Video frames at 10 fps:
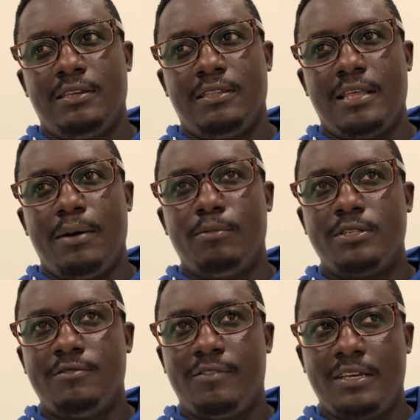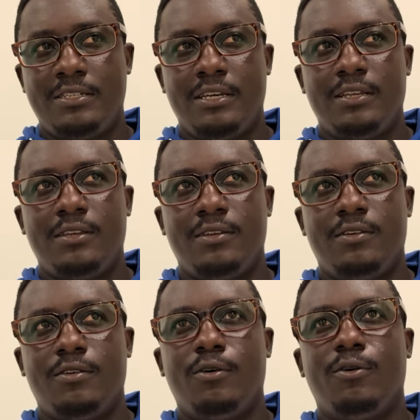their motivation,
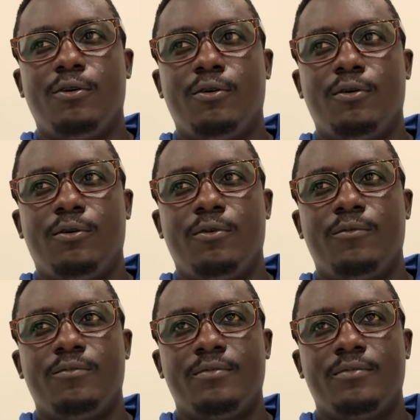or